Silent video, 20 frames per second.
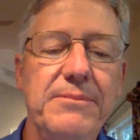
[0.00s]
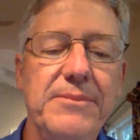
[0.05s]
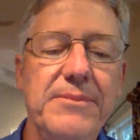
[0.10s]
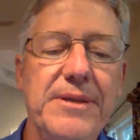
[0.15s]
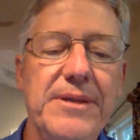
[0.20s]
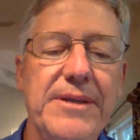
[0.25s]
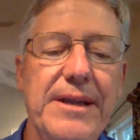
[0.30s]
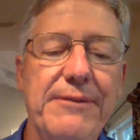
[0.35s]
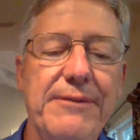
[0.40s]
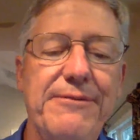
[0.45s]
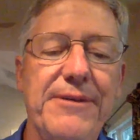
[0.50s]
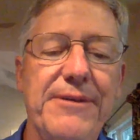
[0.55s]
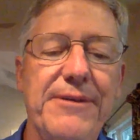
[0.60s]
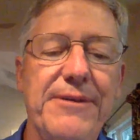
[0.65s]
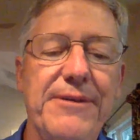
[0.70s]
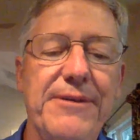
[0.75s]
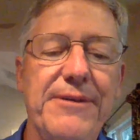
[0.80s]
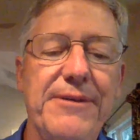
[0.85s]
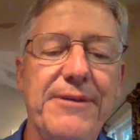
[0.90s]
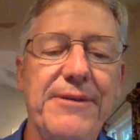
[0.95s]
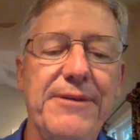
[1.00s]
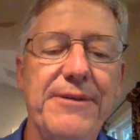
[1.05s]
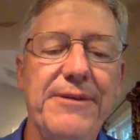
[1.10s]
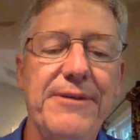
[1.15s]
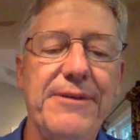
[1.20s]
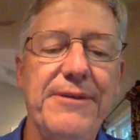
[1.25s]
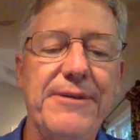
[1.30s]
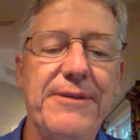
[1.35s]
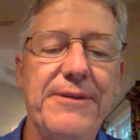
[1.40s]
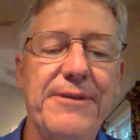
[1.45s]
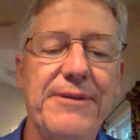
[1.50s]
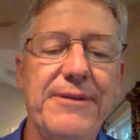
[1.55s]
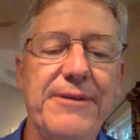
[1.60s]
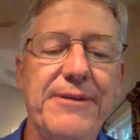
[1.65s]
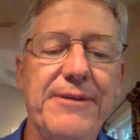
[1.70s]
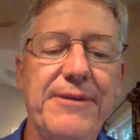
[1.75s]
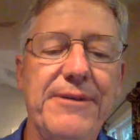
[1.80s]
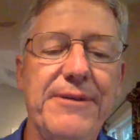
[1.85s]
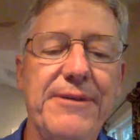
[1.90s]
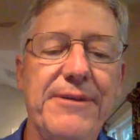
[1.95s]
they found it, I believe it
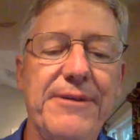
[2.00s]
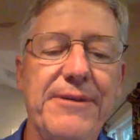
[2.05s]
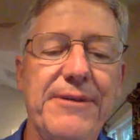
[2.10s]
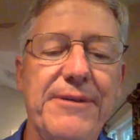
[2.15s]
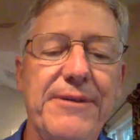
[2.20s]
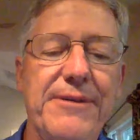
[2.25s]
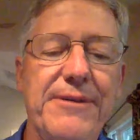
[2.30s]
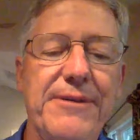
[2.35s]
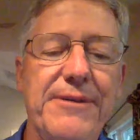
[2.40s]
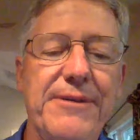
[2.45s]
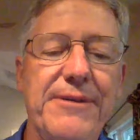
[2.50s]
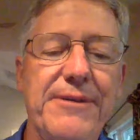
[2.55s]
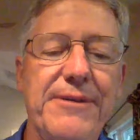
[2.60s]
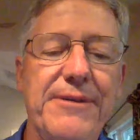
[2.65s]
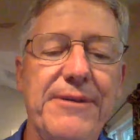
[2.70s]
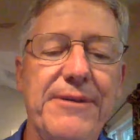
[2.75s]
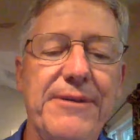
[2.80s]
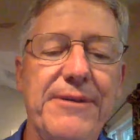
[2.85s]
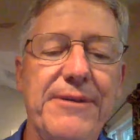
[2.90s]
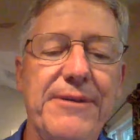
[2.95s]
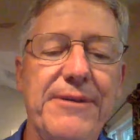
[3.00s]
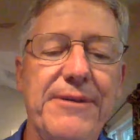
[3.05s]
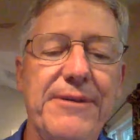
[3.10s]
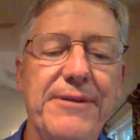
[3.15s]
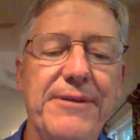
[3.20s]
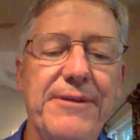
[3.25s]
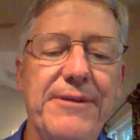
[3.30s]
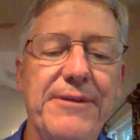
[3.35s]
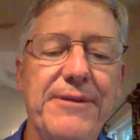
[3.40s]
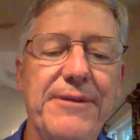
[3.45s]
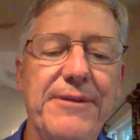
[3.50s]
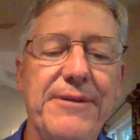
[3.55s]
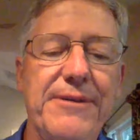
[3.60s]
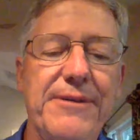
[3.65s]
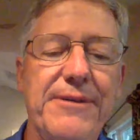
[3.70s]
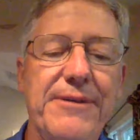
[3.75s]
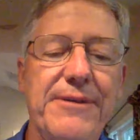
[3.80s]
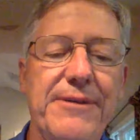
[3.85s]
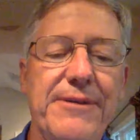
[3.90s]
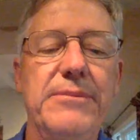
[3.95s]
was a lake,
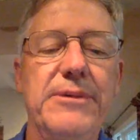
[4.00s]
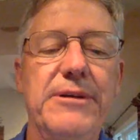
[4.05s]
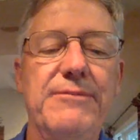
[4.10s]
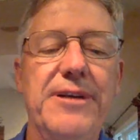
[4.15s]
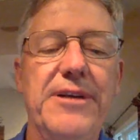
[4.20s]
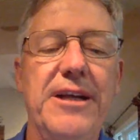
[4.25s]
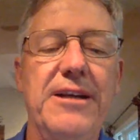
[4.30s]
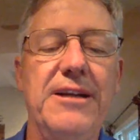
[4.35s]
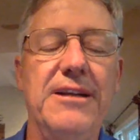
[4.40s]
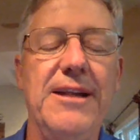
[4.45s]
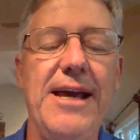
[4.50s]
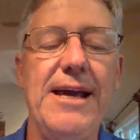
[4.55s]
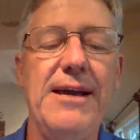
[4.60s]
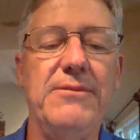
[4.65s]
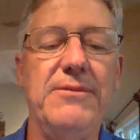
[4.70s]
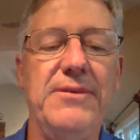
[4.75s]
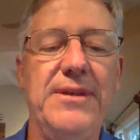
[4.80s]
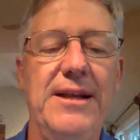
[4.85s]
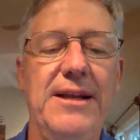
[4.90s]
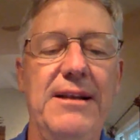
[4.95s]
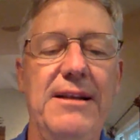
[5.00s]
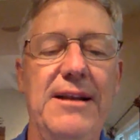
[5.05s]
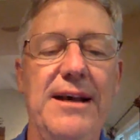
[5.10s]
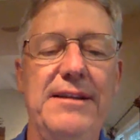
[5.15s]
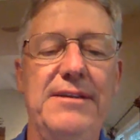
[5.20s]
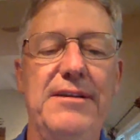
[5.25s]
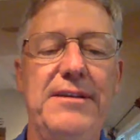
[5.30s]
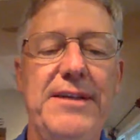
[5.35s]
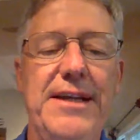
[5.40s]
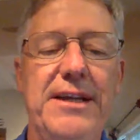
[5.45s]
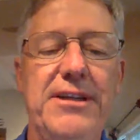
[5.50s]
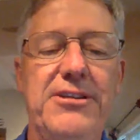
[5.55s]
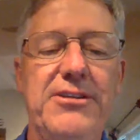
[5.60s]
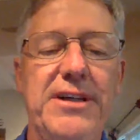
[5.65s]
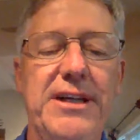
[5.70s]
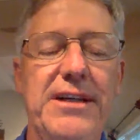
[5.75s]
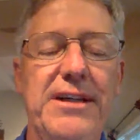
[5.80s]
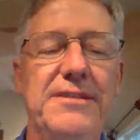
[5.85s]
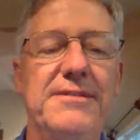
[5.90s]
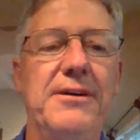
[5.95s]
a flooded lake that had lots of dead
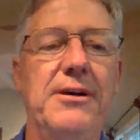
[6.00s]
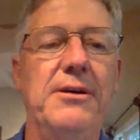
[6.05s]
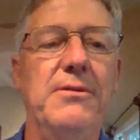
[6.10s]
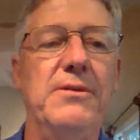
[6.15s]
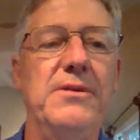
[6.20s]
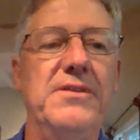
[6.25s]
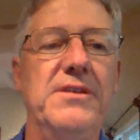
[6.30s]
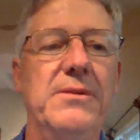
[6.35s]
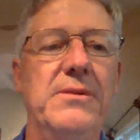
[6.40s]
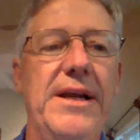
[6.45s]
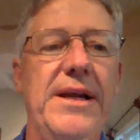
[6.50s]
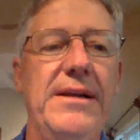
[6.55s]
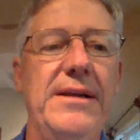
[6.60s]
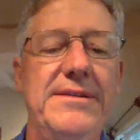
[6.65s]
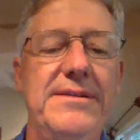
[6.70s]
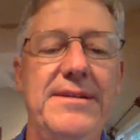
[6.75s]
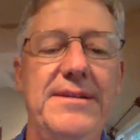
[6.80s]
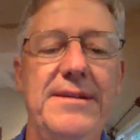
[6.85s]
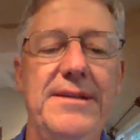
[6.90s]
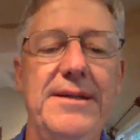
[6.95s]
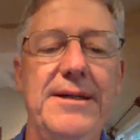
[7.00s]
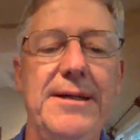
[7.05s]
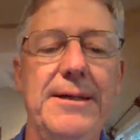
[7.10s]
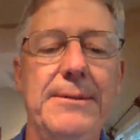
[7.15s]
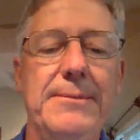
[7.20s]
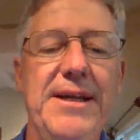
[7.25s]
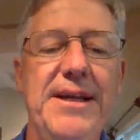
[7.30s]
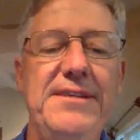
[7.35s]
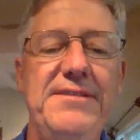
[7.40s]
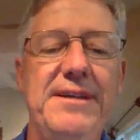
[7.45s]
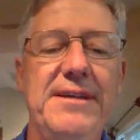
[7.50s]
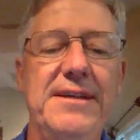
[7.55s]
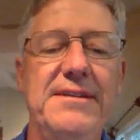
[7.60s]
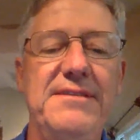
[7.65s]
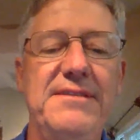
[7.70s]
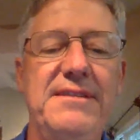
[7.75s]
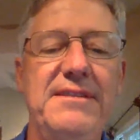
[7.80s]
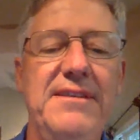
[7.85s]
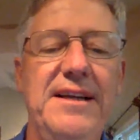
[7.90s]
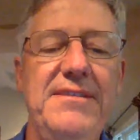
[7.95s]
trees, so it was great
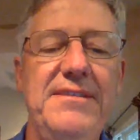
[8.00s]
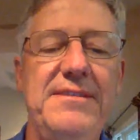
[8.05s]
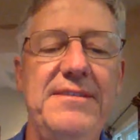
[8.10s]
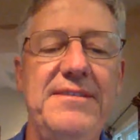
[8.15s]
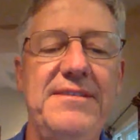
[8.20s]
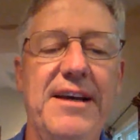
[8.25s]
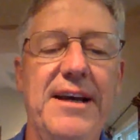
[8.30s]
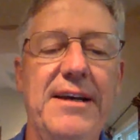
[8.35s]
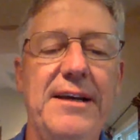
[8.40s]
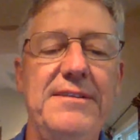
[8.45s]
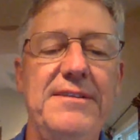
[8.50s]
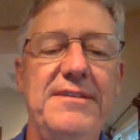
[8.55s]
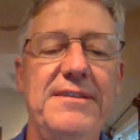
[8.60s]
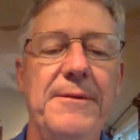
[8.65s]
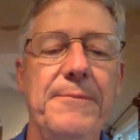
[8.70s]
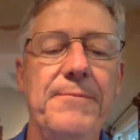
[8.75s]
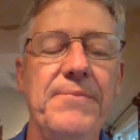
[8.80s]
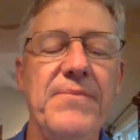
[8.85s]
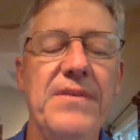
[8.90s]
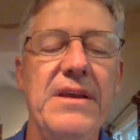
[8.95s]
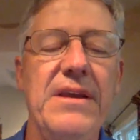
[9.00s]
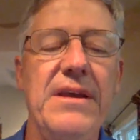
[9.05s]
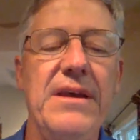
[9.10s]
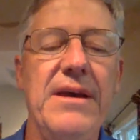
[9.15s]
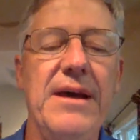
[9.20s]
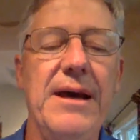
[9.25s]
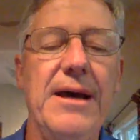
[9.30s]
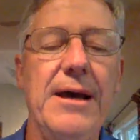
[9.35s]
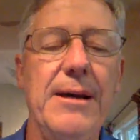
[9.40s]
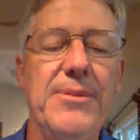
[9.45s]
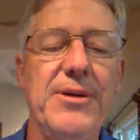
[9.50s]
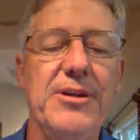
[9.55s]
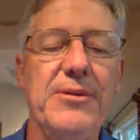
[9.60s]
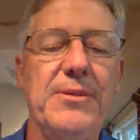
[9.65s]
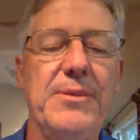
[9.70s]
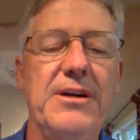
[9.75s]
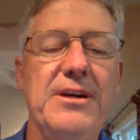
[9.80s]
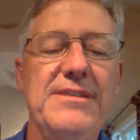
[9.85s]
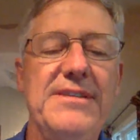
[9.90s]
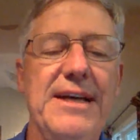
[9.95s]
nest sites, but the
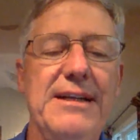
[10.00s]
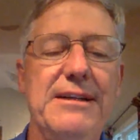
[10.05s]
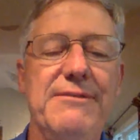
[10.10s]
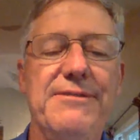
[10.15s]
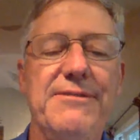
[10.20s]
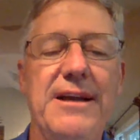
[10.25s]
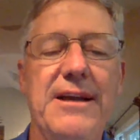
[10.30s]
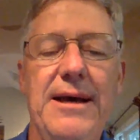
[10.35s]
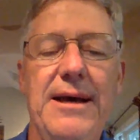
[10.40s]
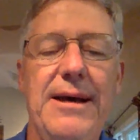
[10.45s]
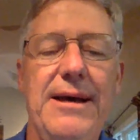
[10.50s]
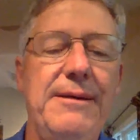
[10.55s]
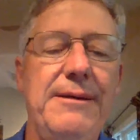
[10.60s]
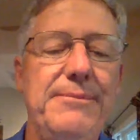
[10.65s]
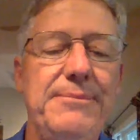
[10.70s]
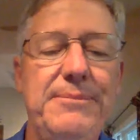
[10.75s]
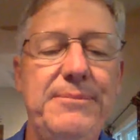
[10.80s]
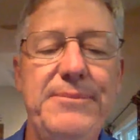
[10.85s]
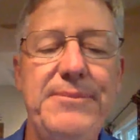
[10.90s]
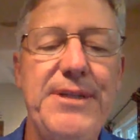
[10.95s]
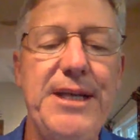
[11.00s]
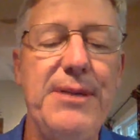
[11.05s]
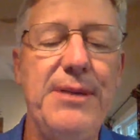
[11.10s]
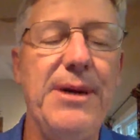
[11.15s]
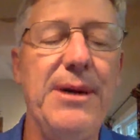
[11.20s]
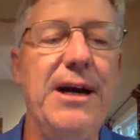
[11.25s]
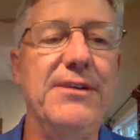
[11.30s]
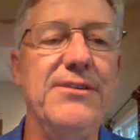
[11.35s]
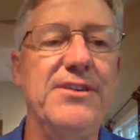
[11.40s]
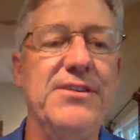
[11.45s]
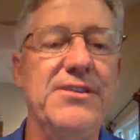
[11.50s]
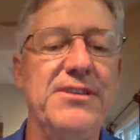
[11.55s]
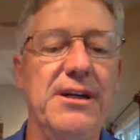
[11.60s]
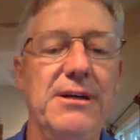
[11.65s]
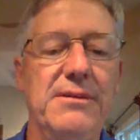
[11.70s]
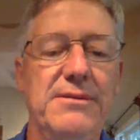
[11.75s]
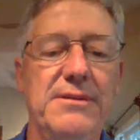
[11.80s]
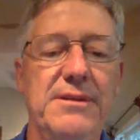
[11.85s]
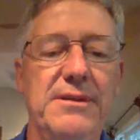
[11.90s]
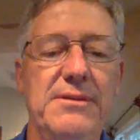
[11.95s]
birds had to fly 10 miles or
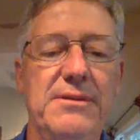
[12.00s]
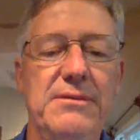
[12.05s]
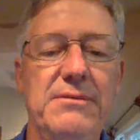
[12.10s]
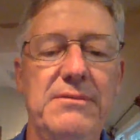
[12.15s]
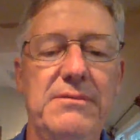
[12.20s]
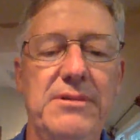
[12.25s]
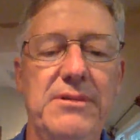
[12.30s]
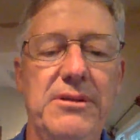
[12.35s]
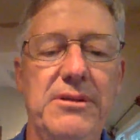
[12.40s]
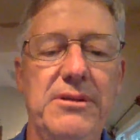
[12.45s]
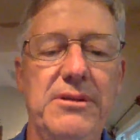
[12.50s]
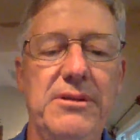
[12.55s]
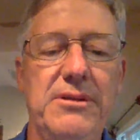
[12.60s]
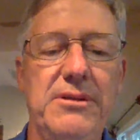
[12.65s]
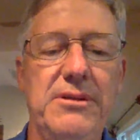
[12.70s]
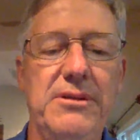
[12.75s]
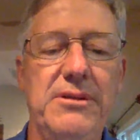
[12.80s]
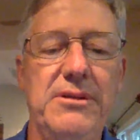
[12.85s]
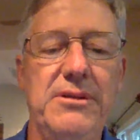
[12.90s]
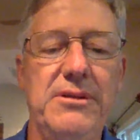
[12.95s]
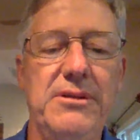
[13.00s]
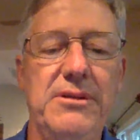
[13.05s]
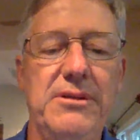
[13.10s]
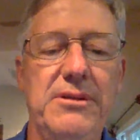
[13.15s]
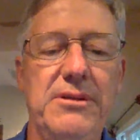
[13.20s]
so to do their fishing.